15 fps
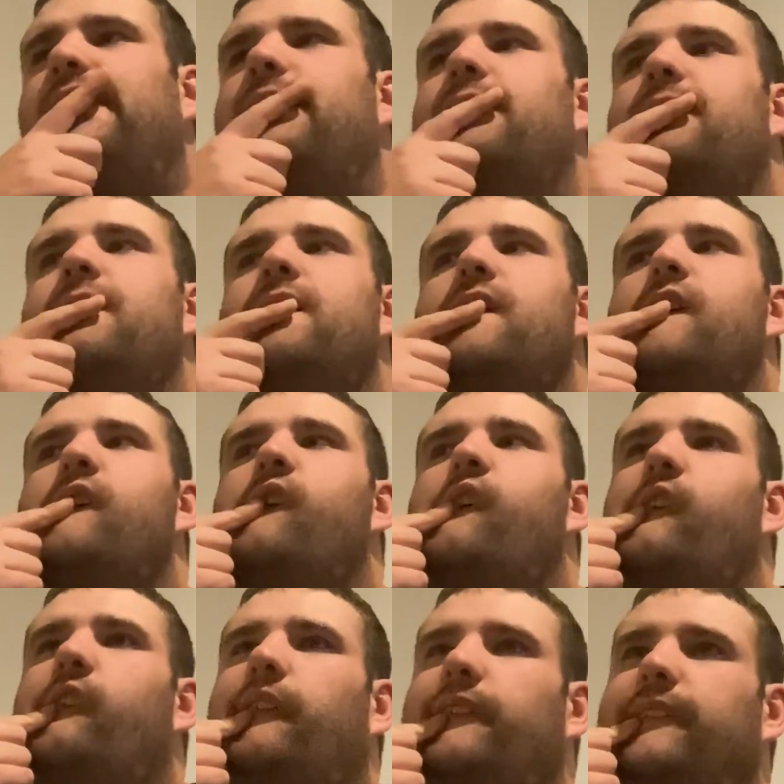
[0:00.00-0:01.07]

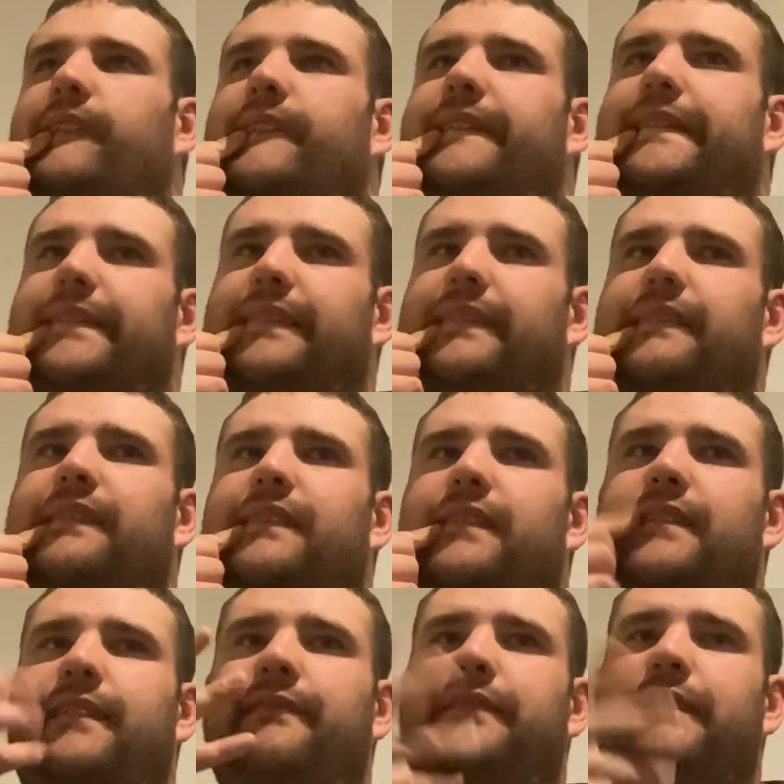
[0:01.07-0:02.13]
I think it's
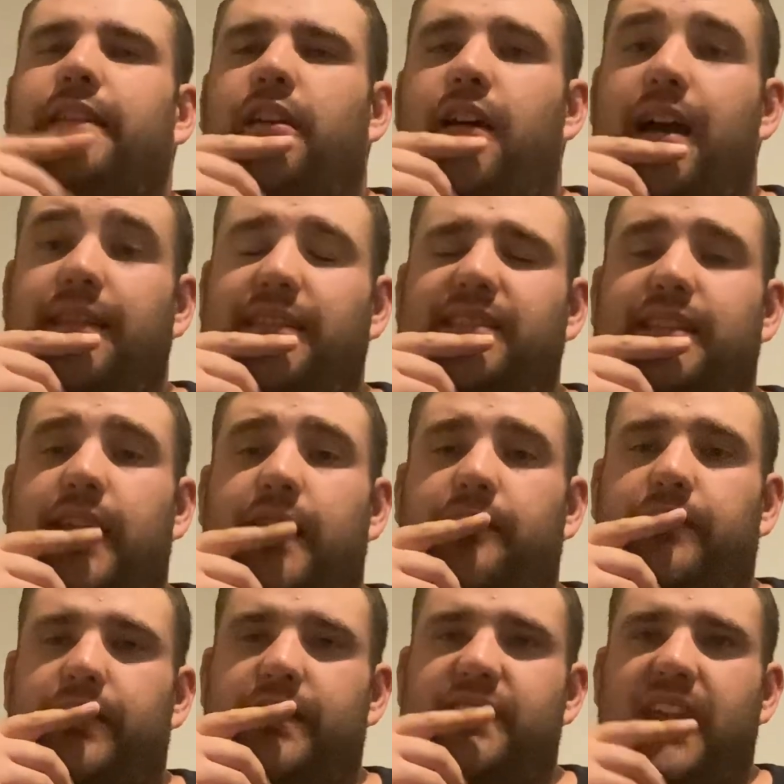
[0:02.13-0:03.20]
everything I had to say
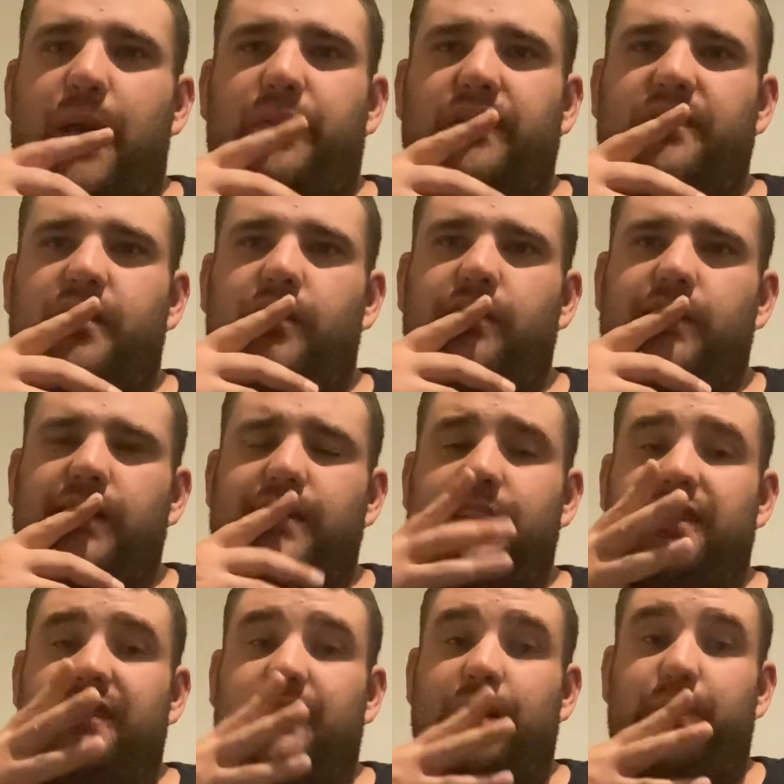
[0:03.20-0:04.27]
for this episode. This
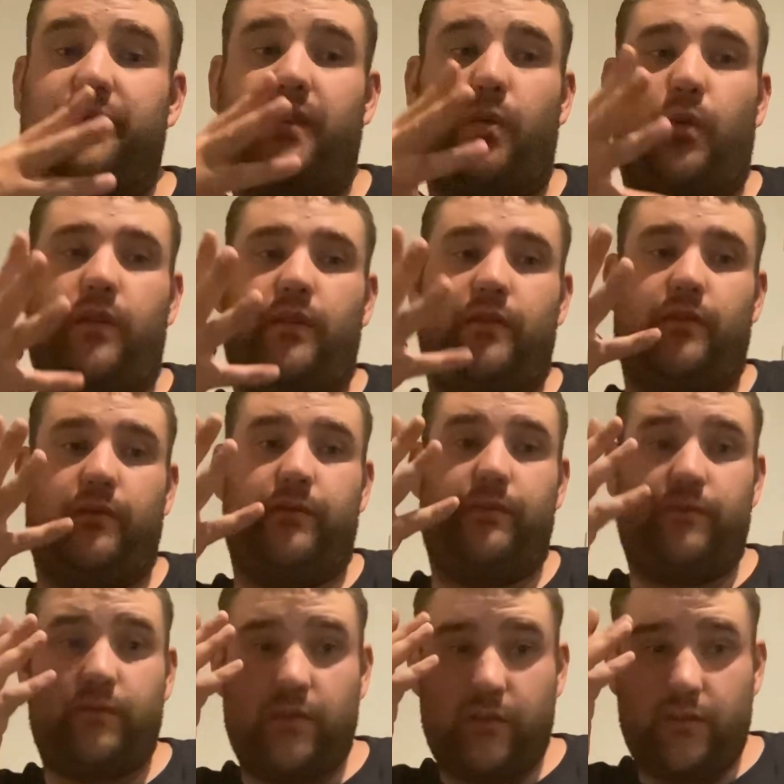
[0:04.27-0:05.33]
is episode one of
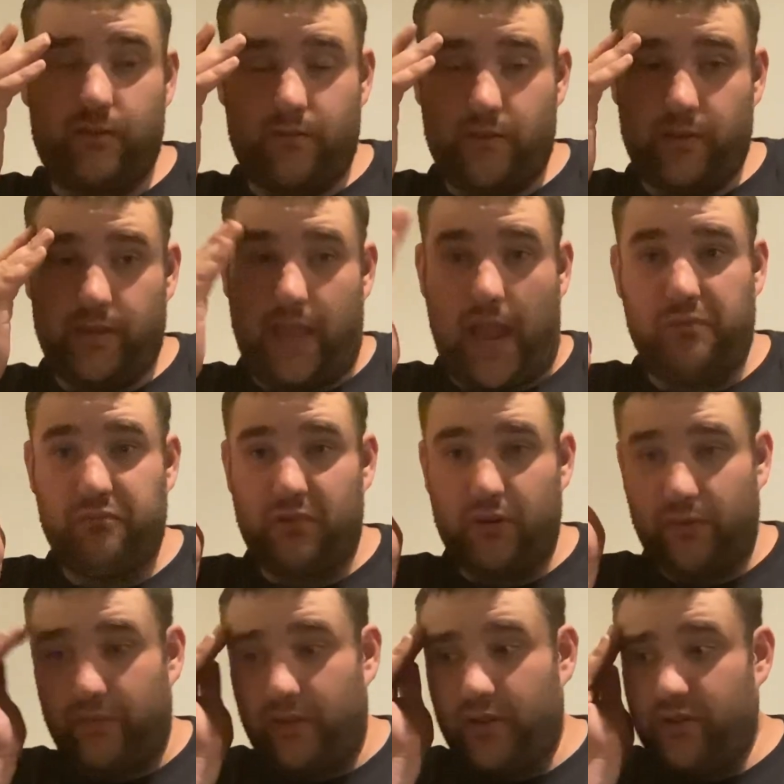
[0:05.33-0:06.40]
game
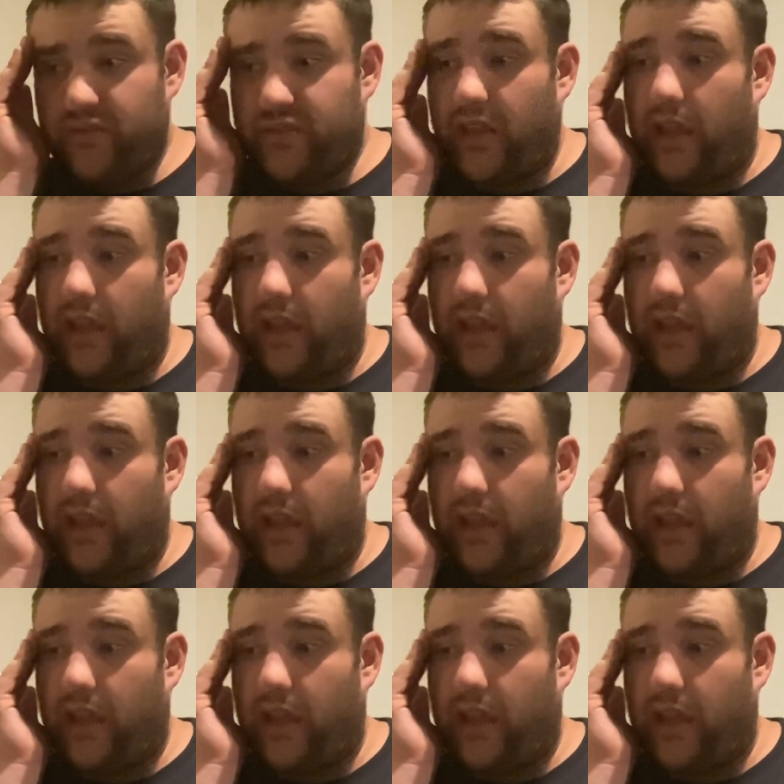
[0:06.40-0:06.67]
reviews.